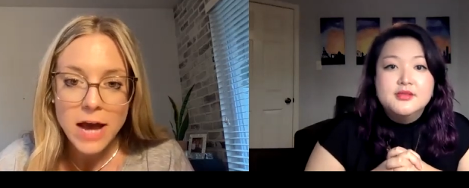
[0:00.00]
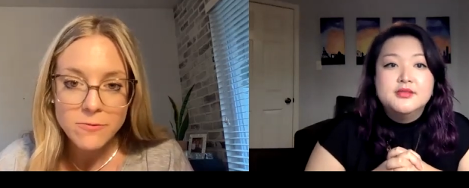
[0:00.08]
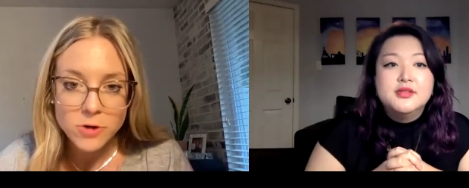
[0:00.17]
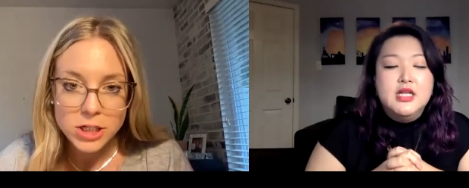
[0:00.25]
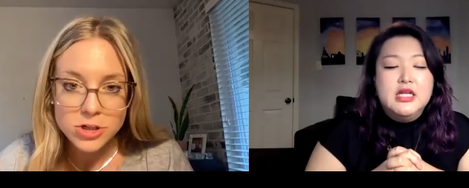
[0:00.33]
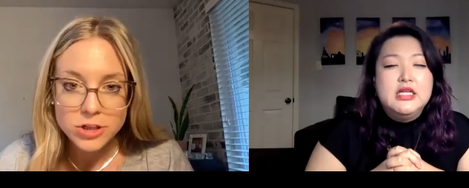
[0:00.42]
Speaker 1: on
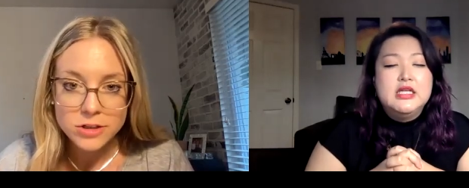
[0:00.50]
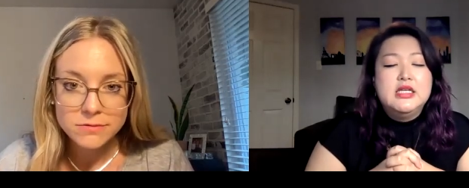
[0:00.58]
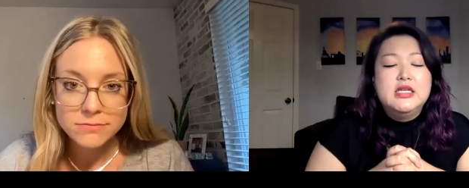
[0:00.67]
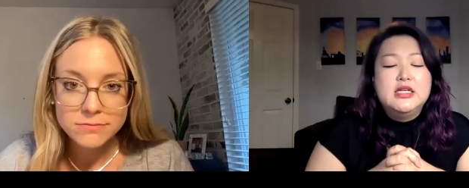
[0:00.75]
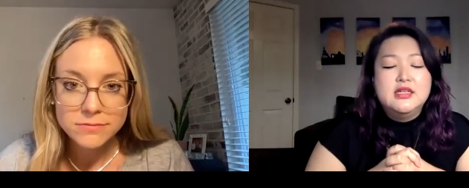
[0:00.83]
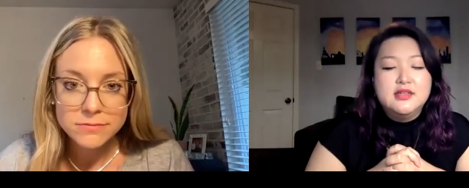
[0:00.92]
average.
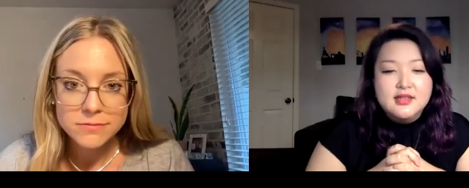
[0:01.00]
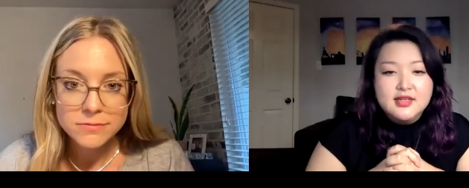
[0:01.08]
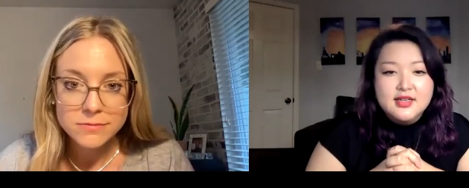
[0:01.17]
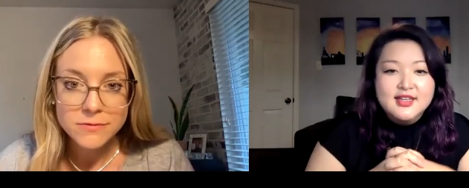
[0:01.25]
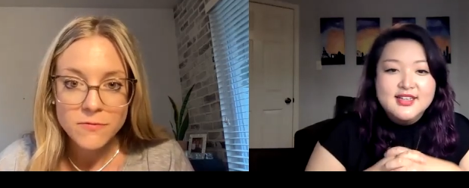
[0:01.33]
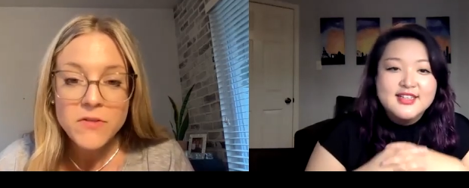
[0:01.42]

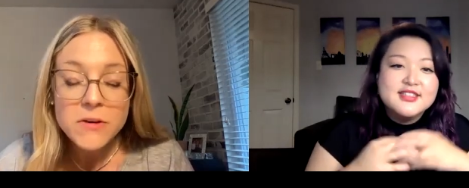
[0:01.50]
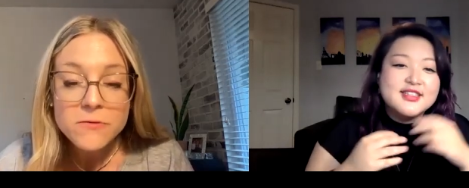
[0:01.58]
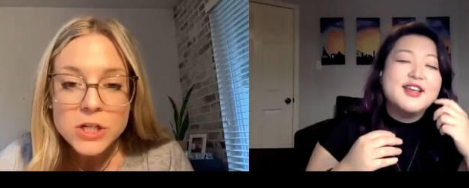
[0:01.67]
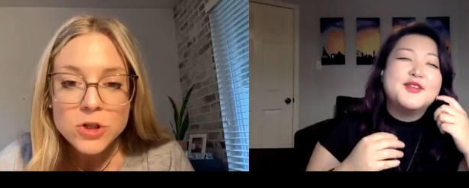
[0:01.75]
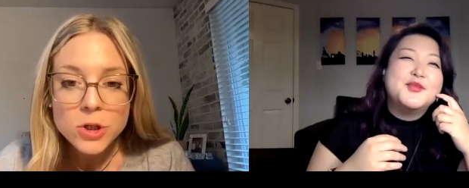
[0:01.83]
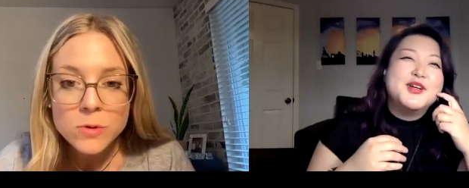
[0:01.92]

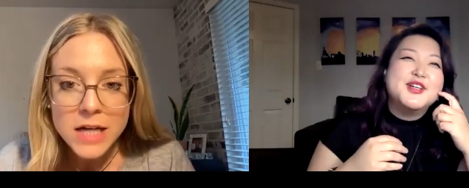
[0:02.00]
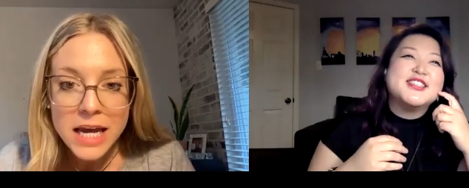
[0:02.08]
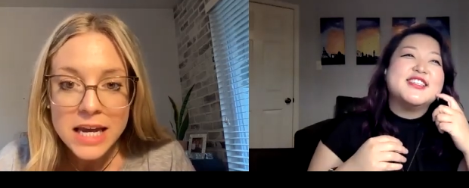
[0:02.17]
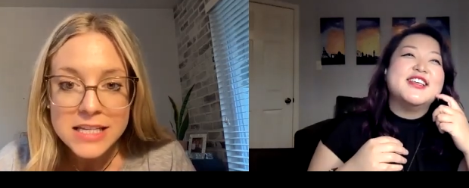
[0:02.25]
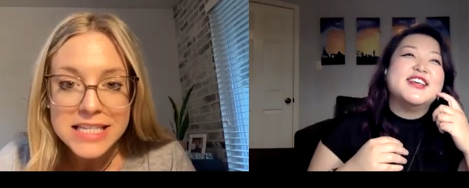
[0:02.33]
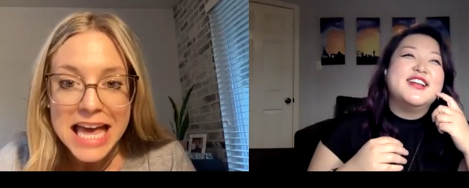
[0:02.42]
Like worse
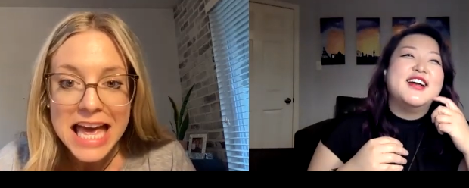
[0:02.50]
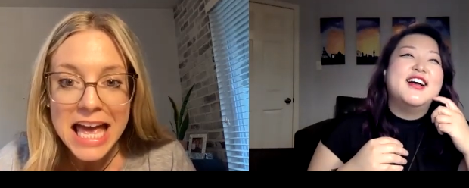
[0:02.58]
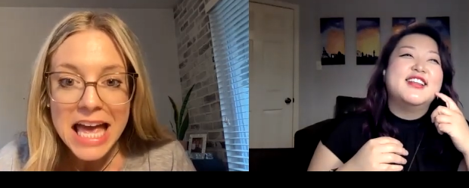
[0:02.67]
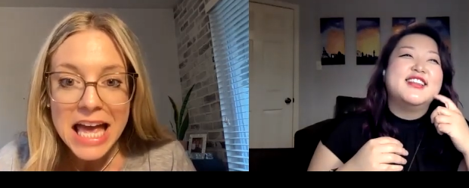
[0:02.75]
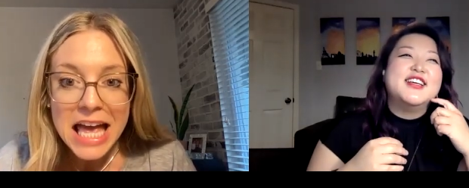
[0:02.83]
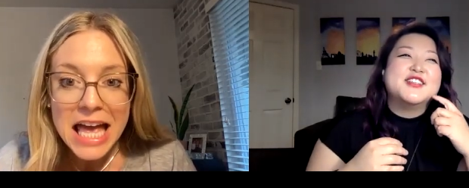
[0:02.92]
days. than
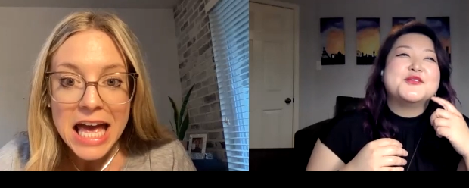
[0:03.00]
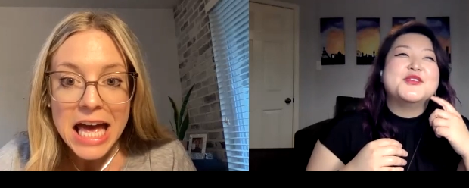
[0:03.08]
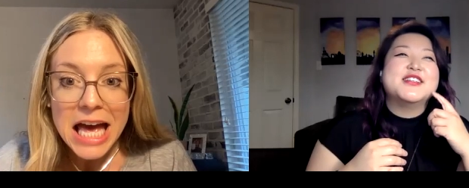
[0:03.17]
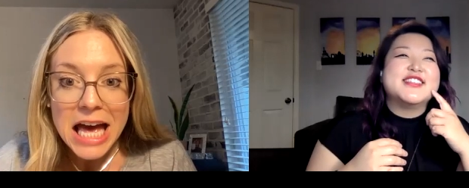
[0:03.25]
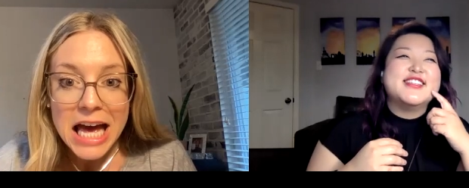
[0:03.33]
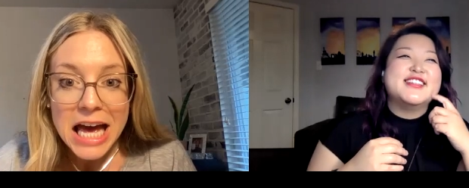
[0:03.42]
uh that's
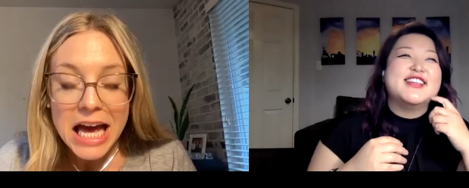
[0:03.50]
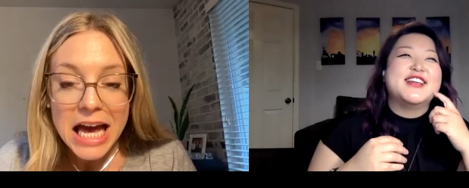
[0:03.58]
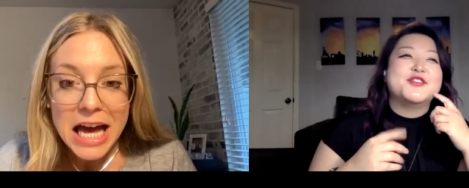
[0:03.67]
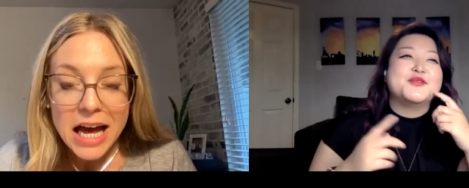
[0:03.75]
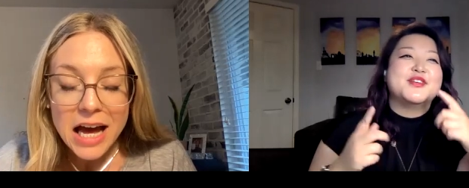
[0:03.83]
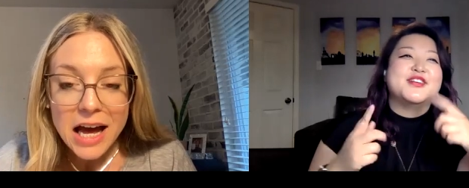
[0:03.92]
worse than
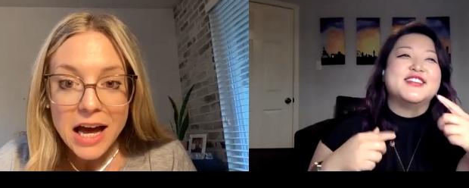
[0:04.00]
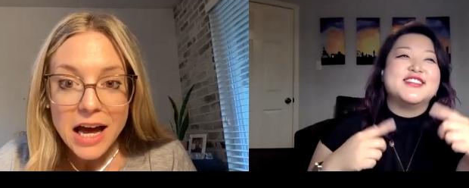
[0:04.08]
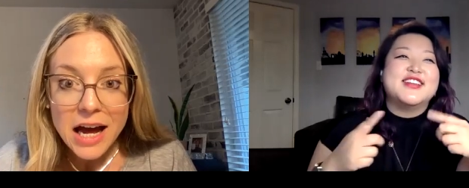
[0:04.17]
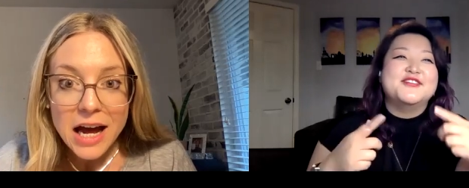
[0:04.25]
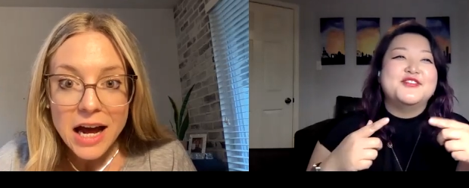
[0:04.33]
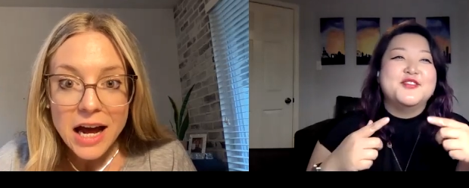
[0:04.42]
like the real
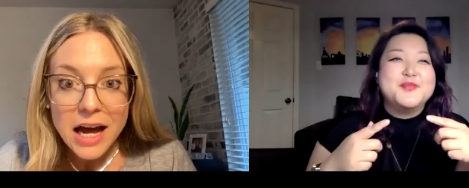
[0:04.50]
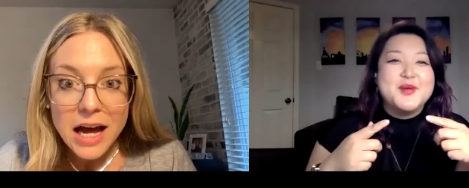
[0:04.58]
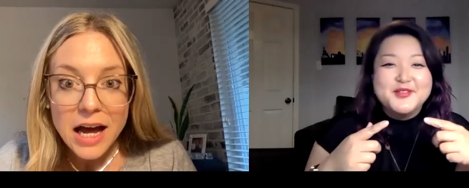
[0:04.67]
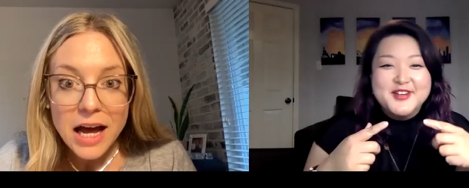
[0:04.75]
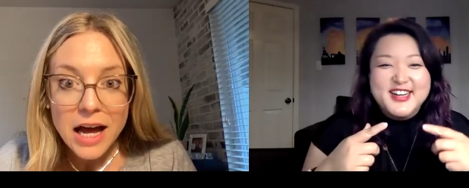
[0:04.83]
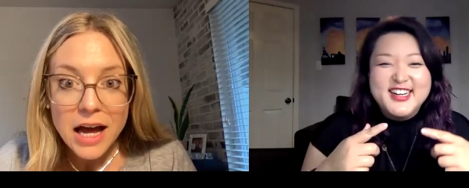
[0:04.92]
estate flip
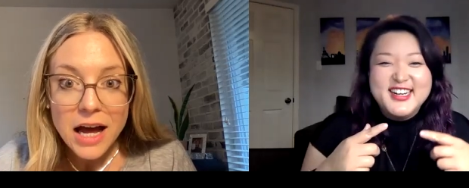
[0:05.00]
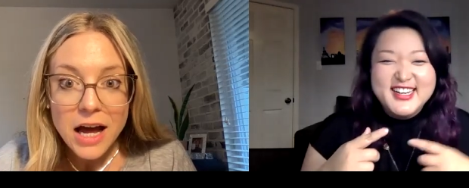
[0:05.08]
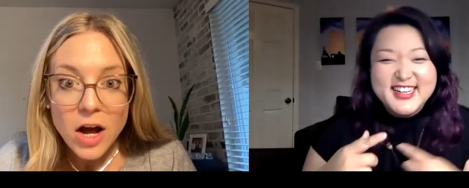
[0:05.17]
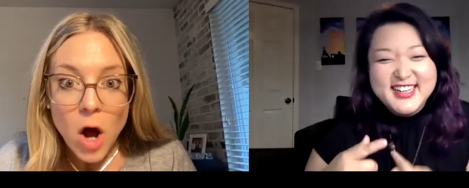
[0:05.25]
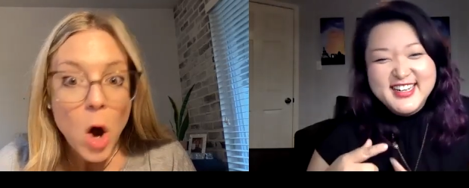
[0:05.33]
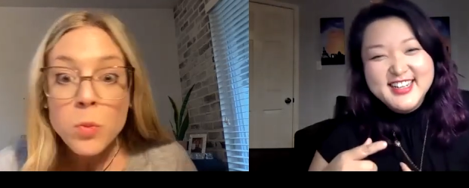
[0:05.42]
over.
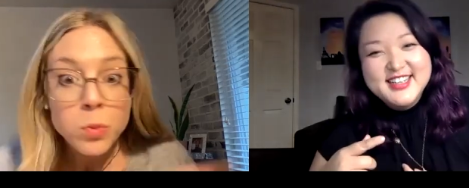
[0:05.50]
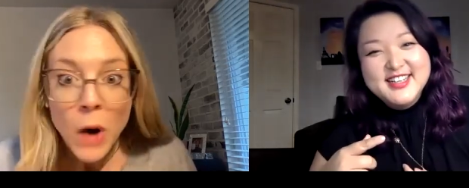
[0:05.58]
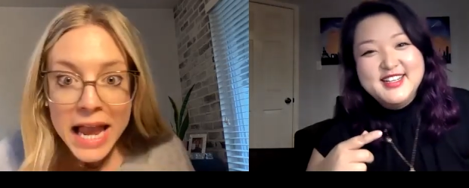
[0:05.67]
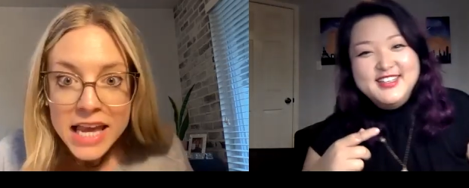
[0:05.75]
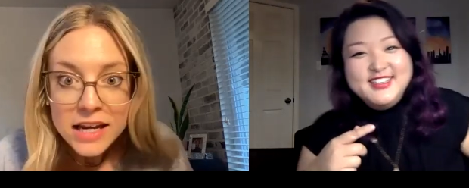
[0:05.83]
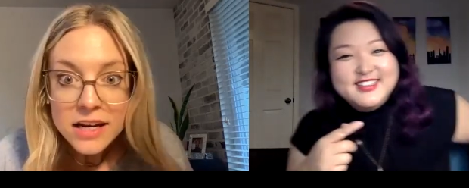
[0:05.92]

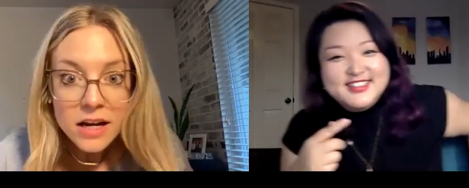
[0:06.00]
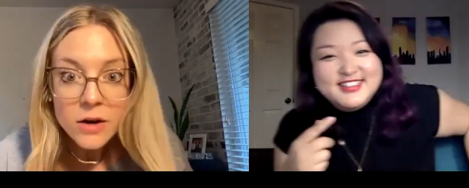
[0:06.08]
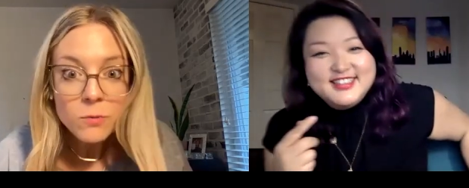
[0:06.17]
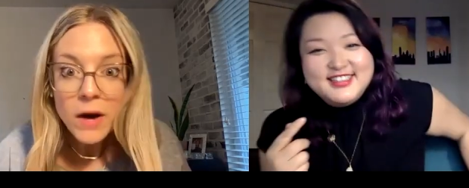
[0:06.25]
Right.